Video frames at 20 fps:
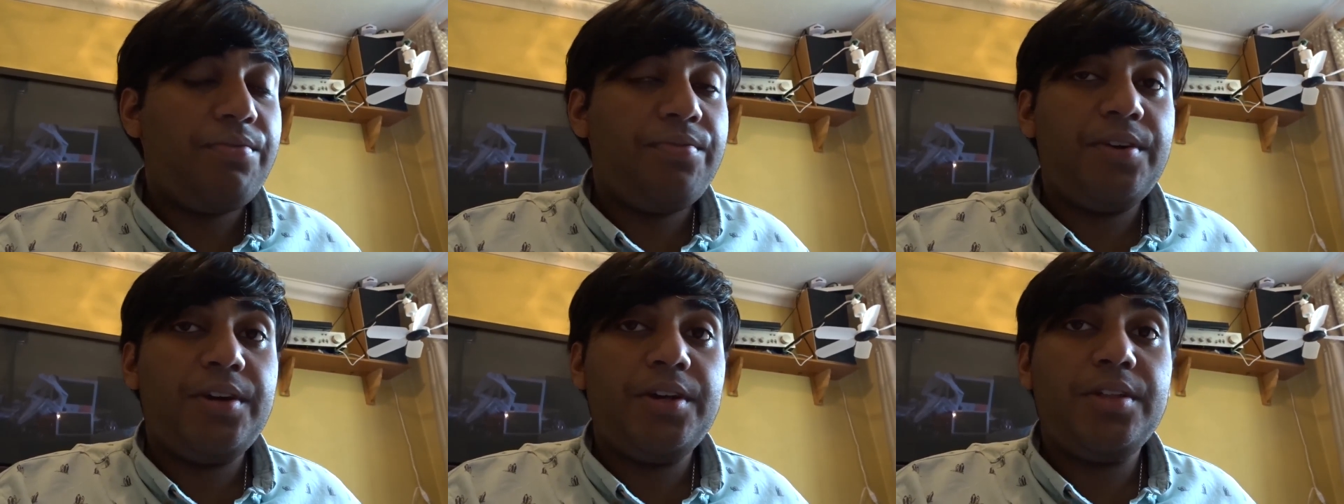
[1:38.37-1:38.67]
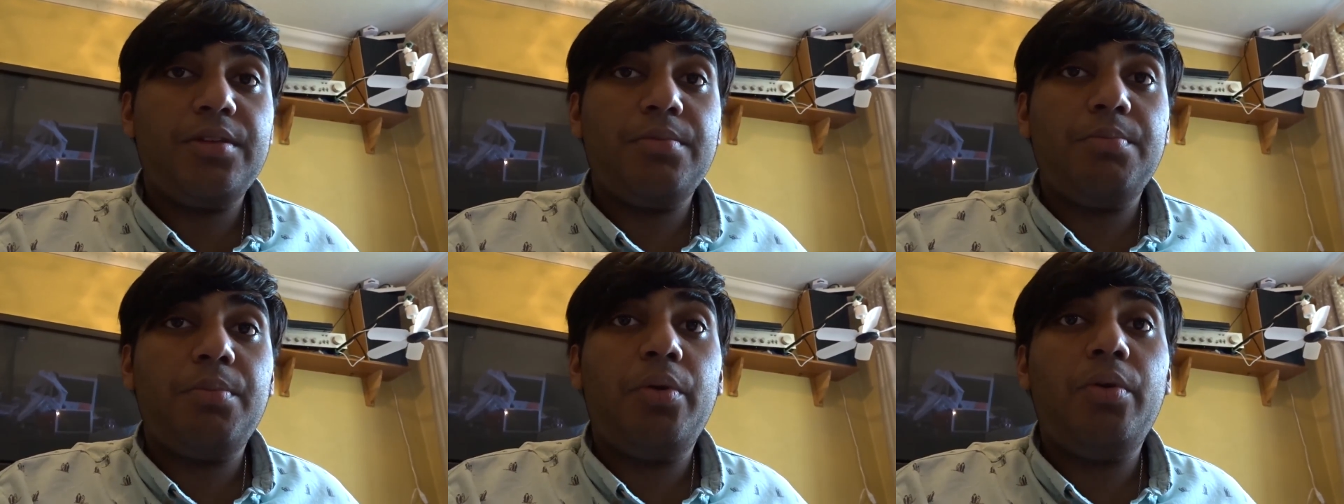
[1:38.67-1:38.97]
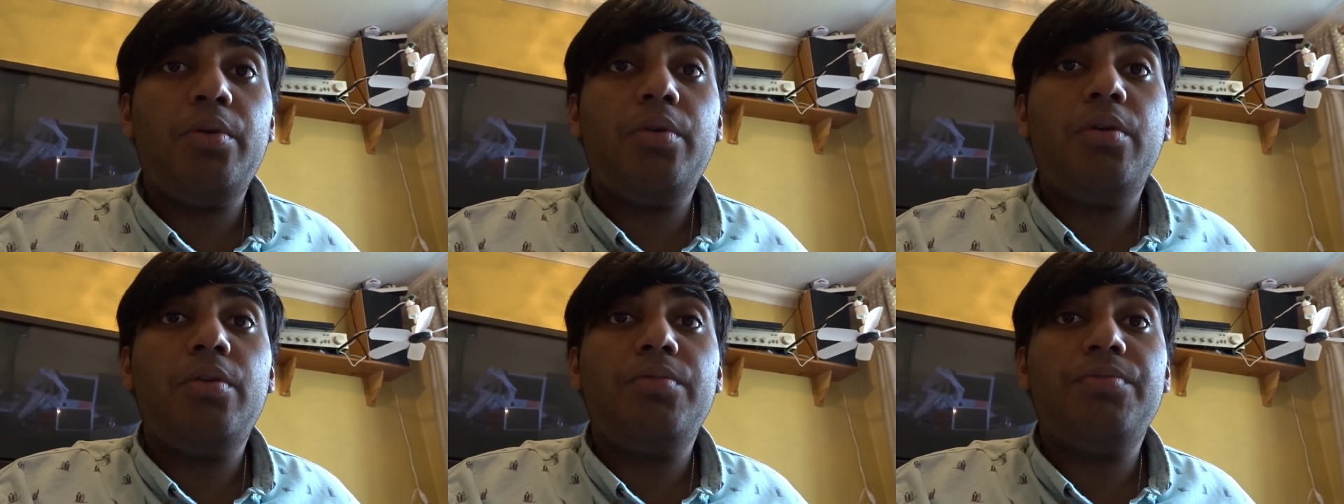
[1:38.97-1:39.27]
further
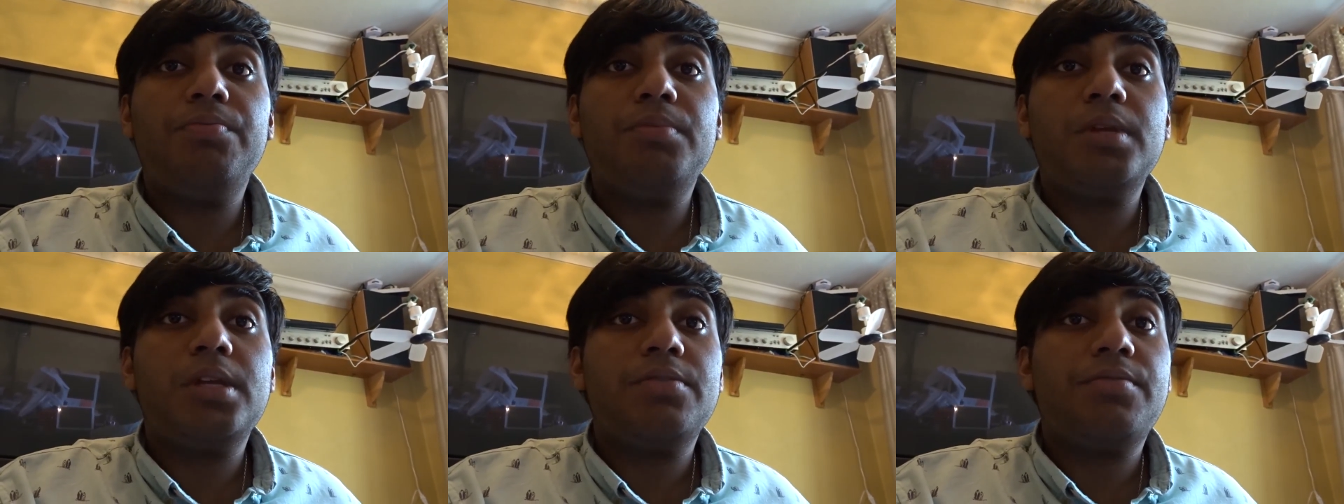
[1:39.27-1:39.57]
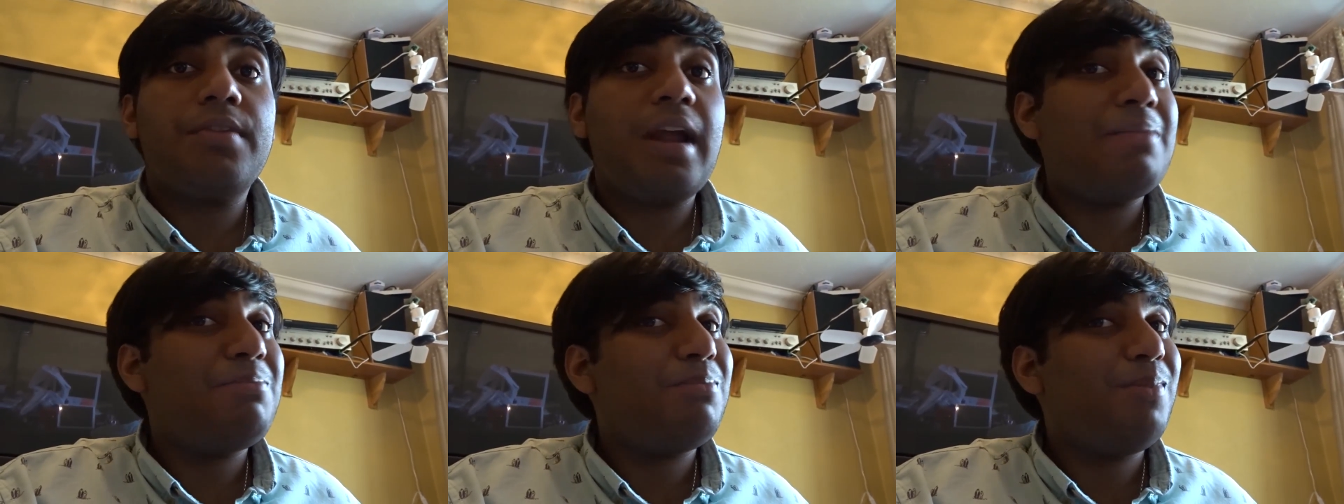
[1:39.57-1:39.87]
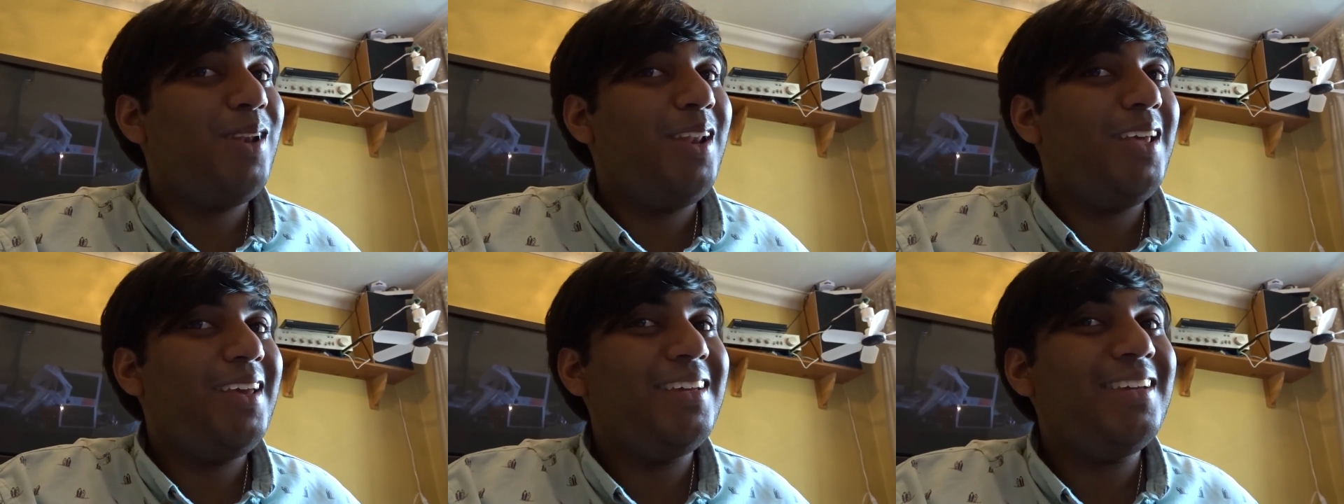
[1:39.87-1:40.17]
more of me
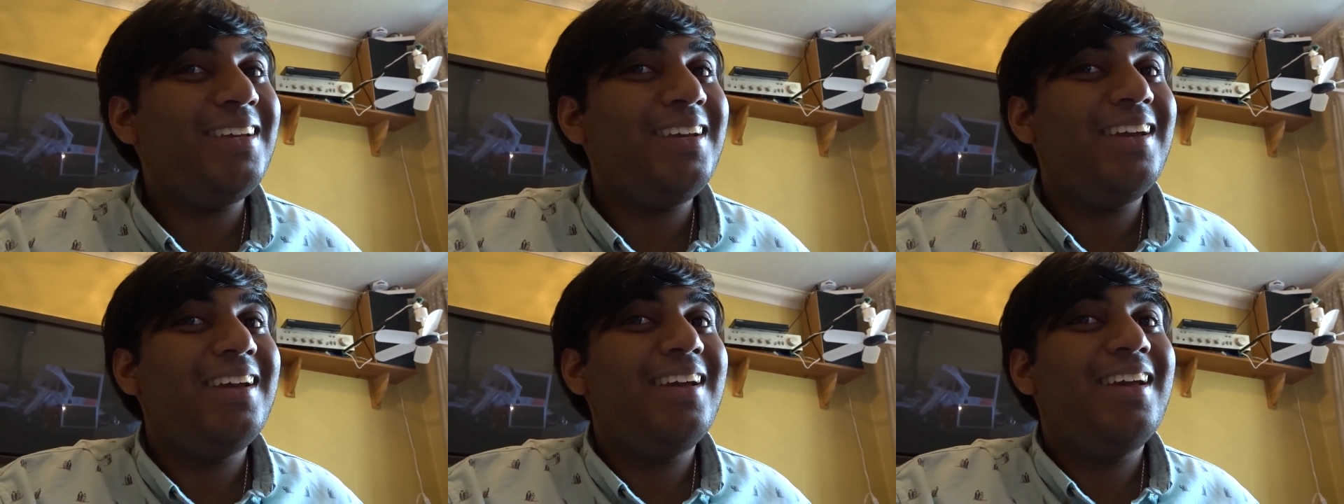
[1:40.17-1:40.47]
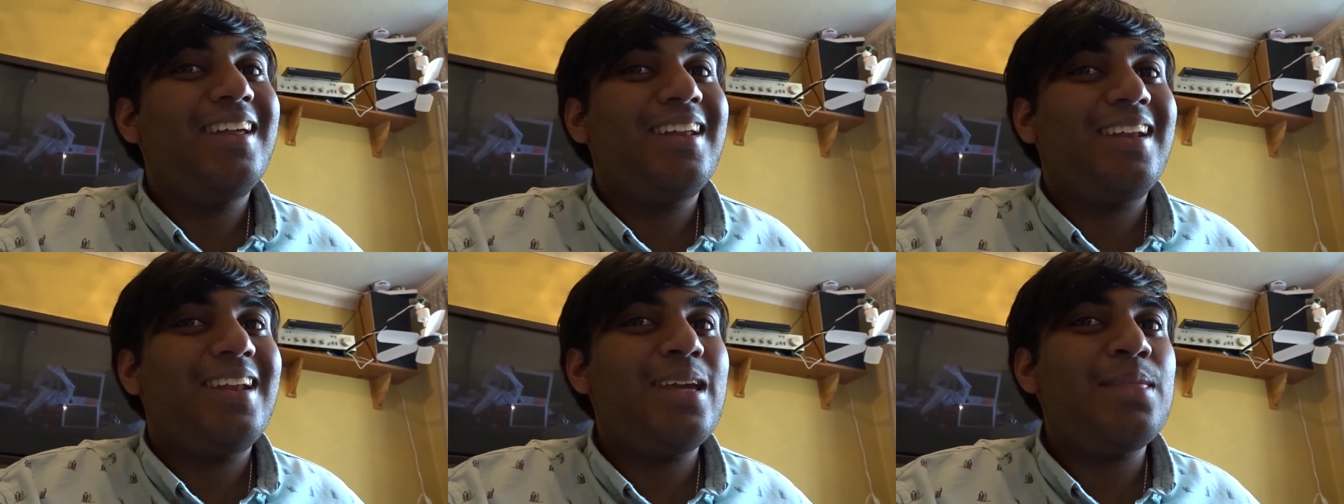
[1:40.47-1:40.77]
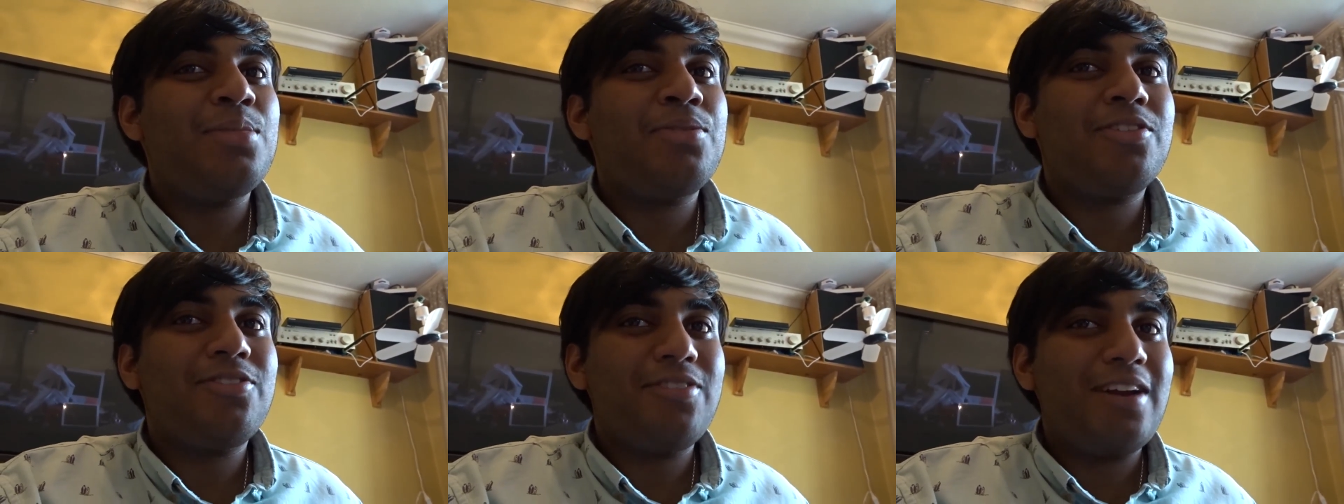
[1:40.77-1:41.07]
rambling,
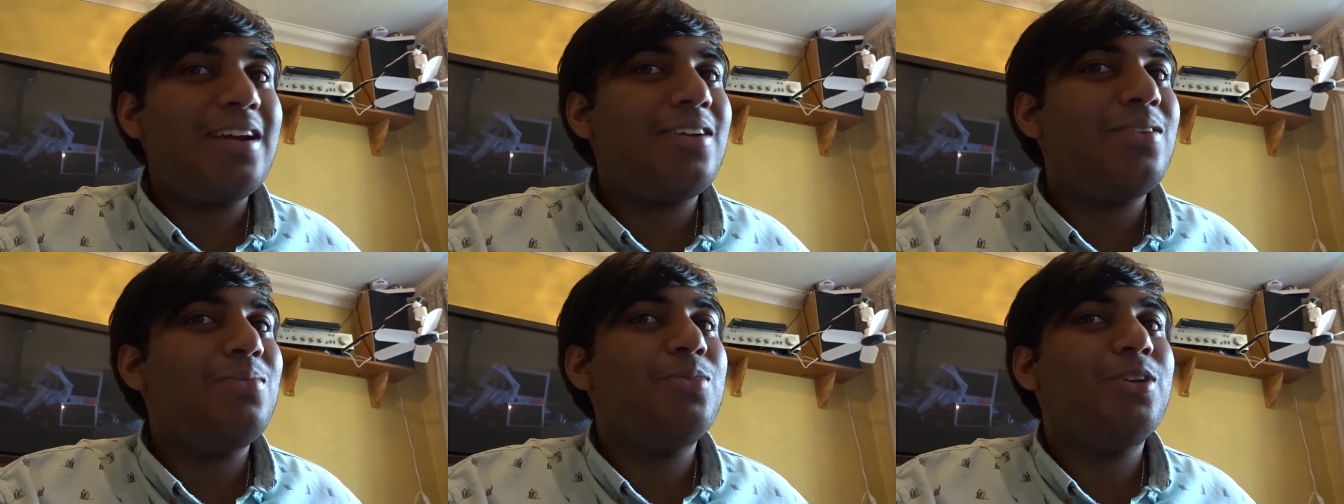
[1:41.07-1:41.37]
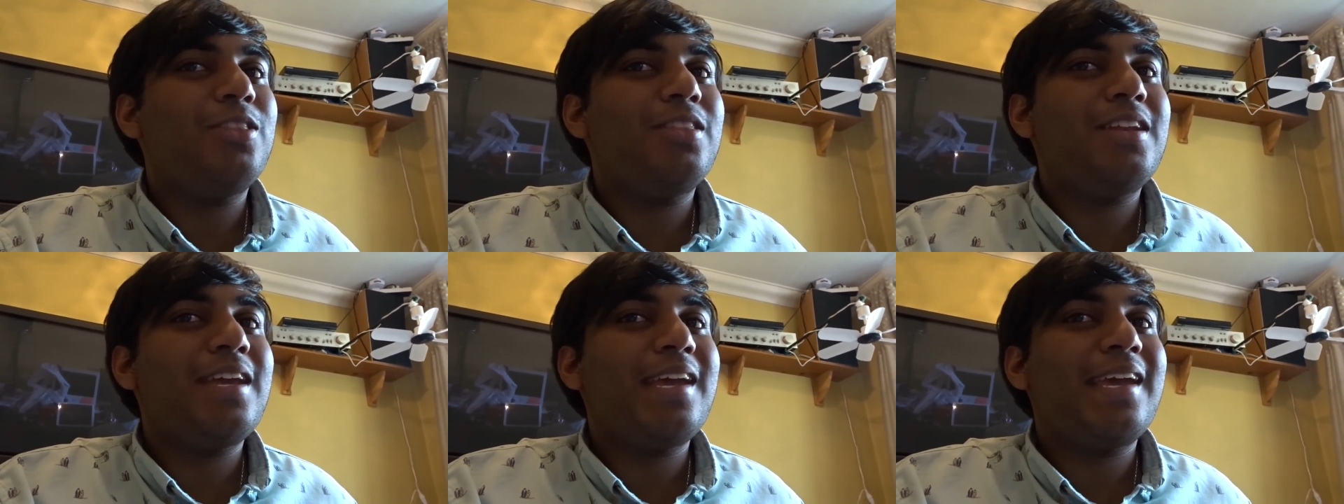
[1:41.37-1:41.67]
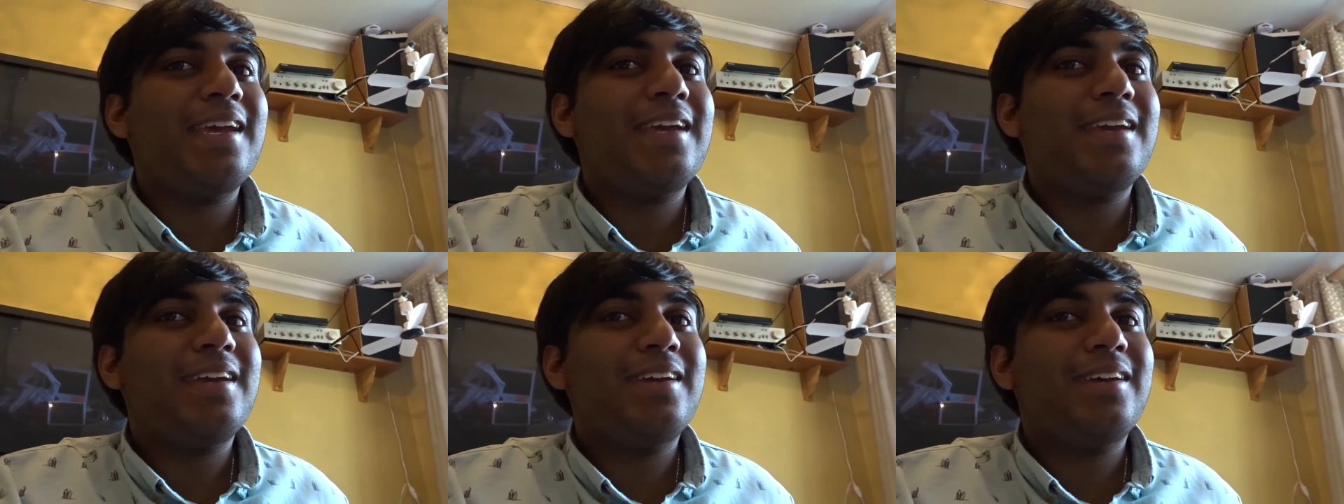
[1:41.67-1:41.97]
let's crack on with the
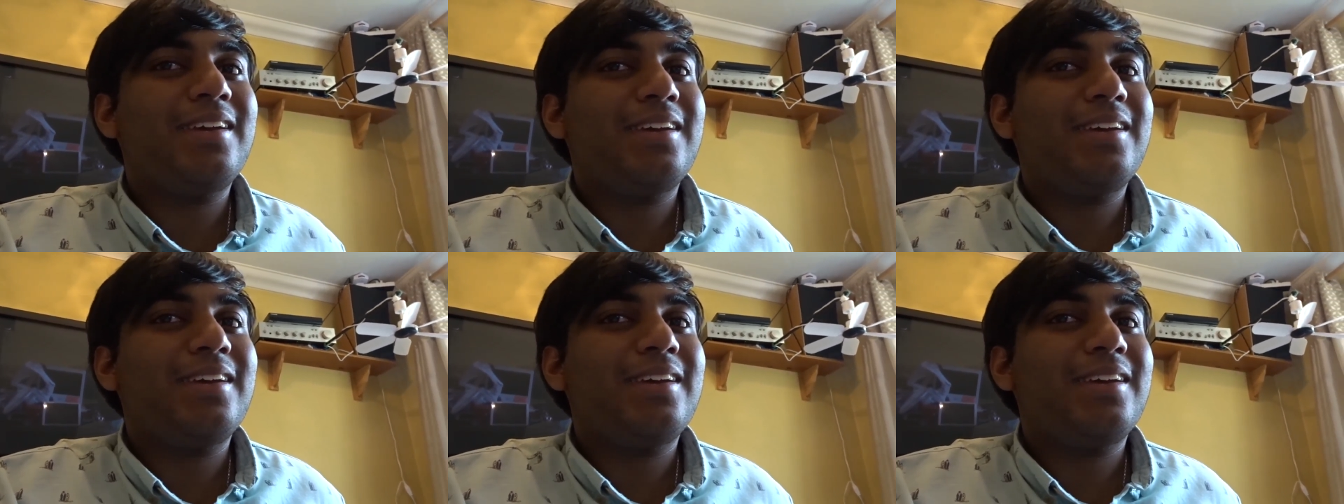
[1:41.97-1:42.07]
day.